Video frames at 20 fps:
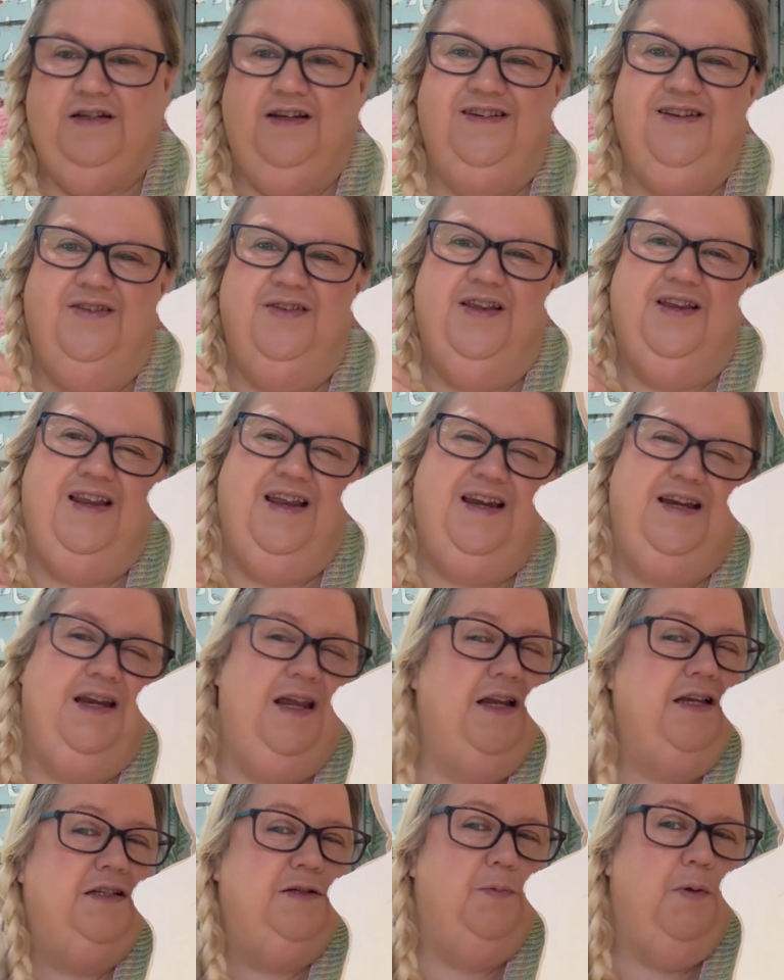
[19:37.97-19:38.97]
I don't think they
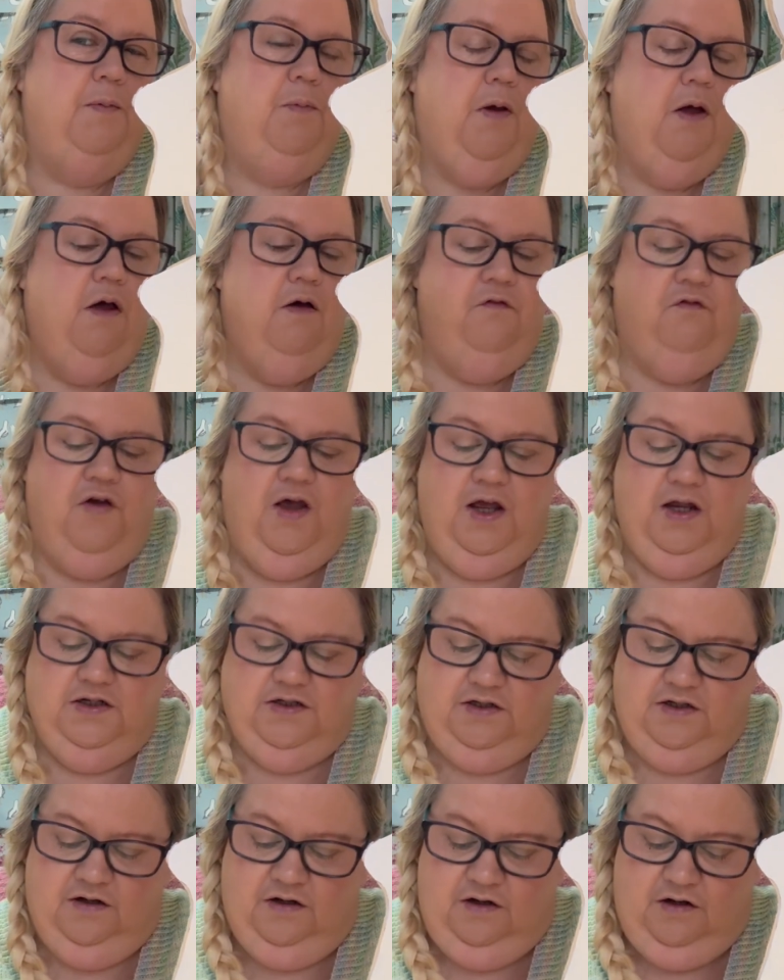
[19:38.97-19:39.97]
need to be
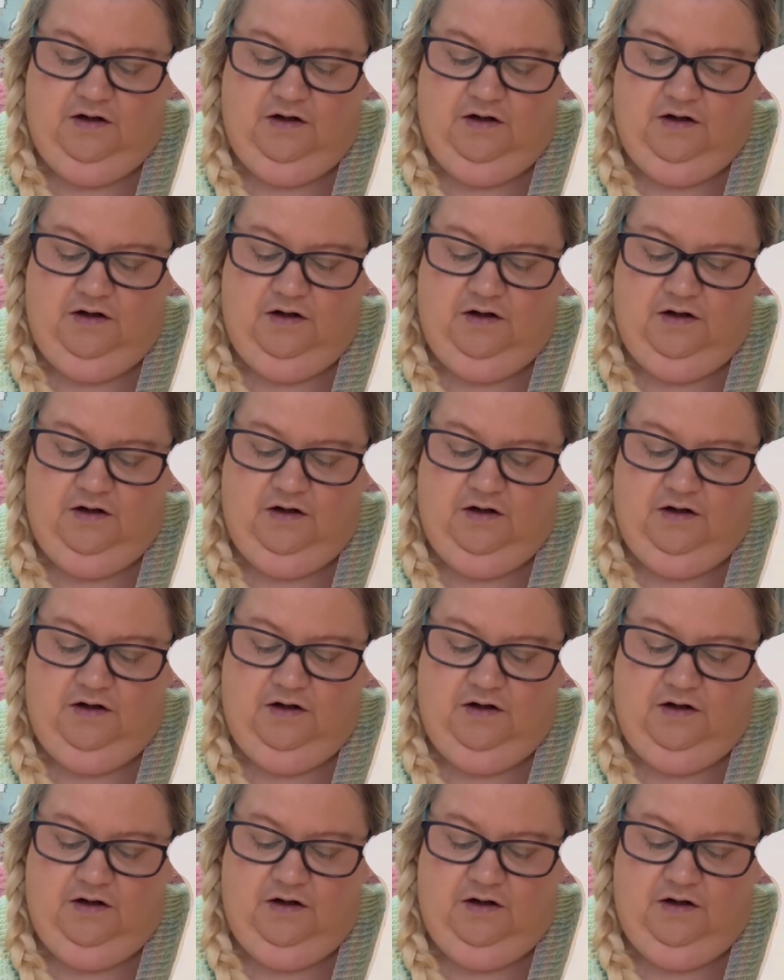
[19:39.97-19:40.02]
perfect.